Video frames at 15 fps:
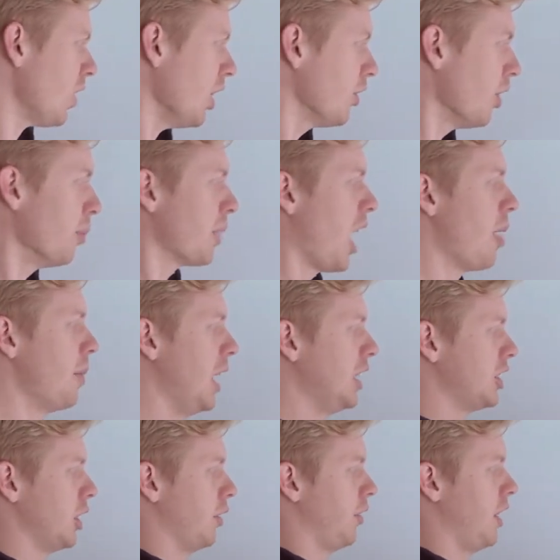Some
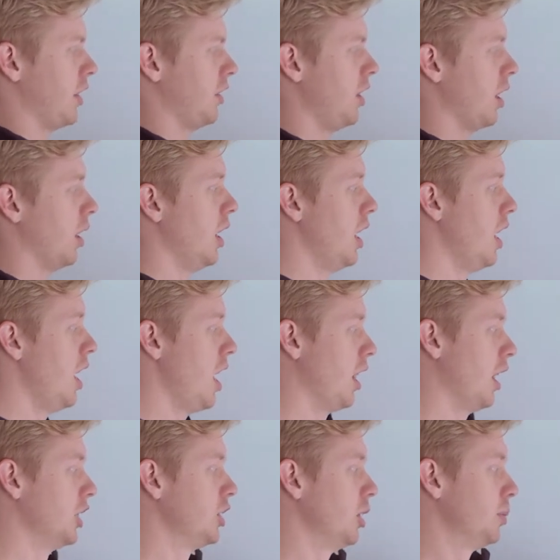combination of things here
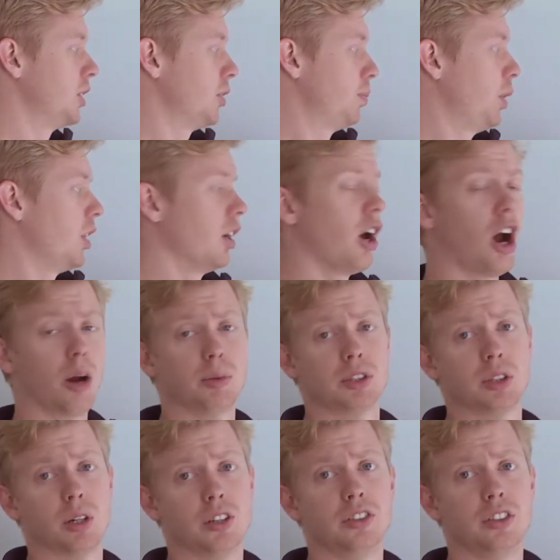allows you to just put an
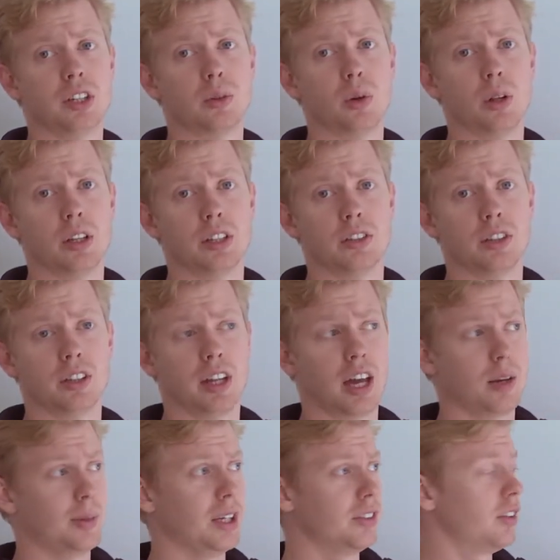arbitrary SQL into the
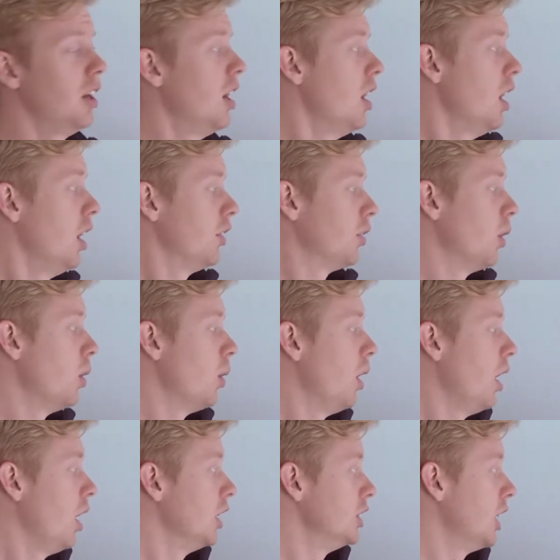database. So
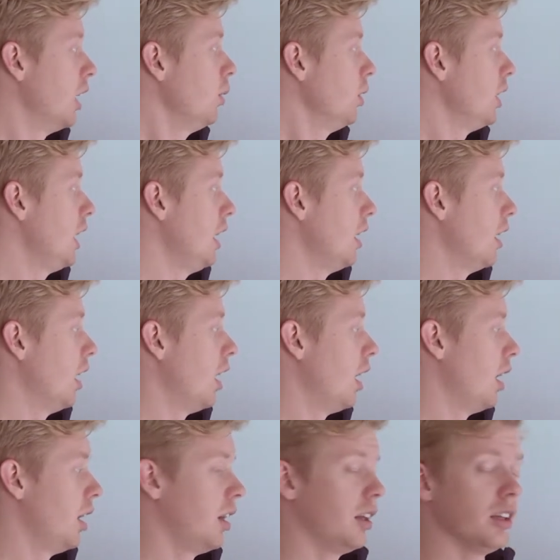generally,
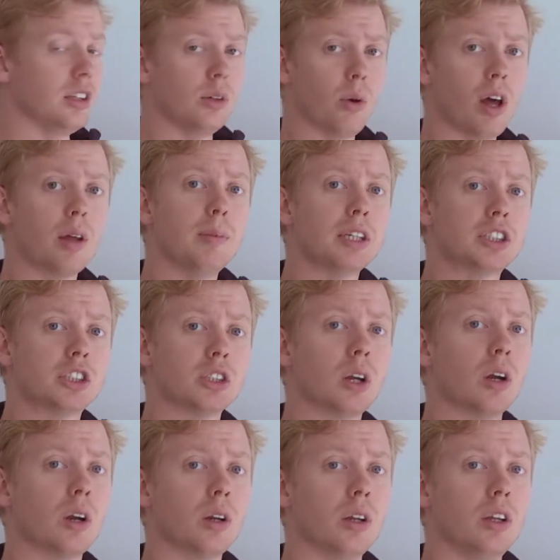uh, you want to make
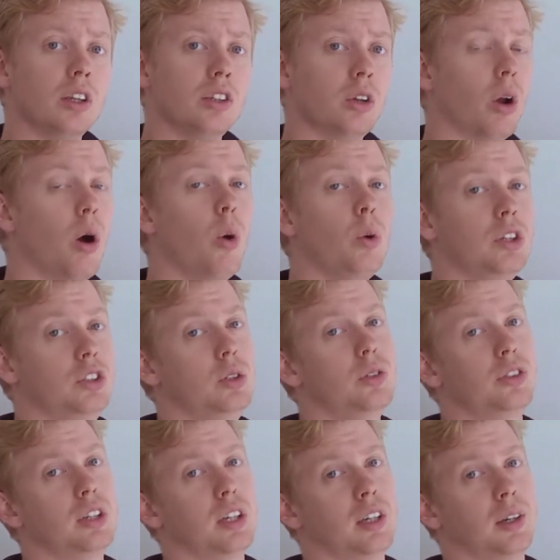sure you're always
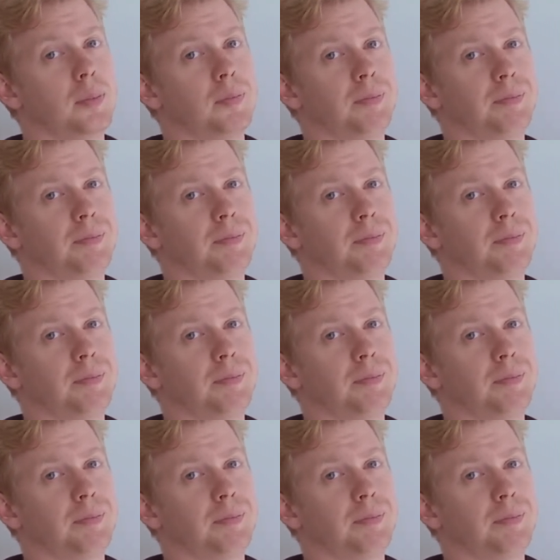using